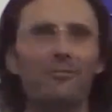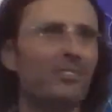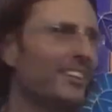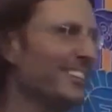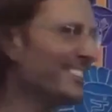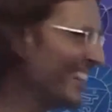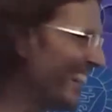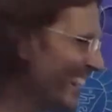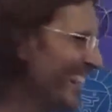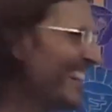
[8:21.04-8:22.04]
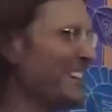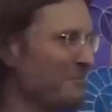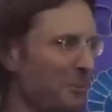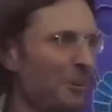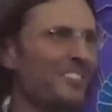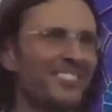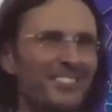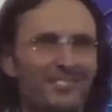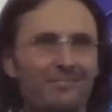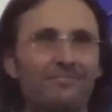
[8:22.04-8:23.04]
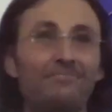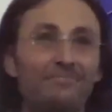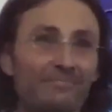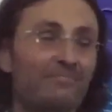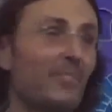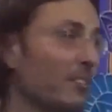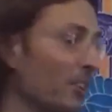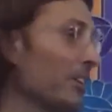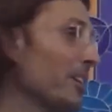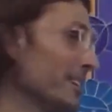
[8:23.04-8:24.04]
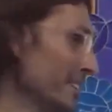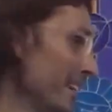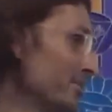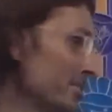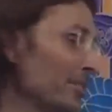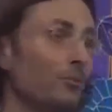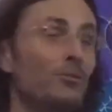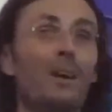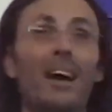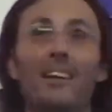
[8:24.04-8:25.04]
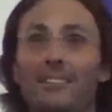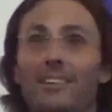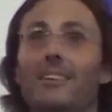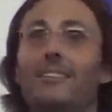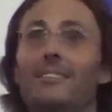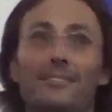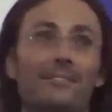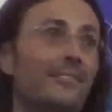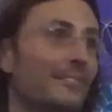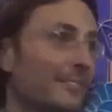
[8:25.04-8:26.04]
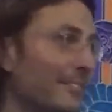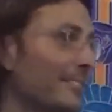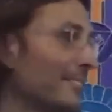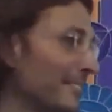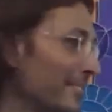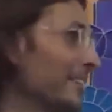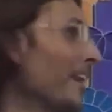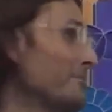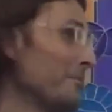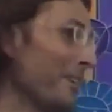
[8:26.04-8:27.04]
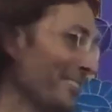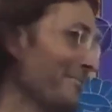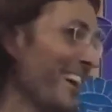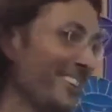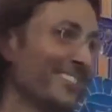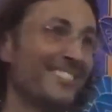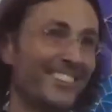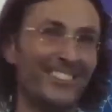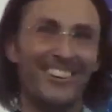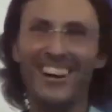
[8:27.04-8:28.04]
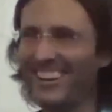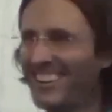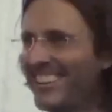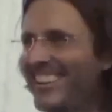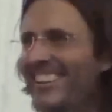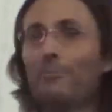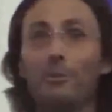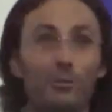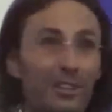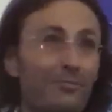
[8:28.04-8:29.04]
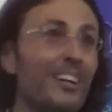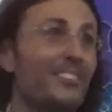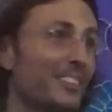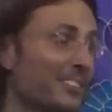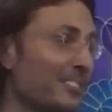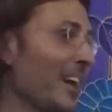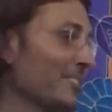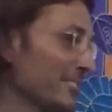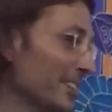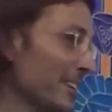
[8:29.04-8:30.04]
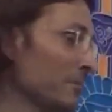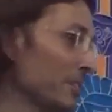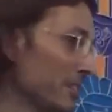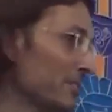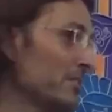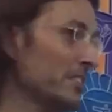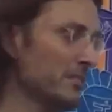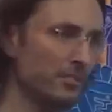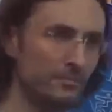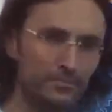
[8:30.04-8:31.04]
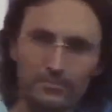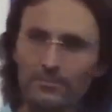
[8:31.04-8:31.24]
Everything? Warts and all? Not only in ourselves, but in everyone around us too, right? We will eventually start seeing what God sees.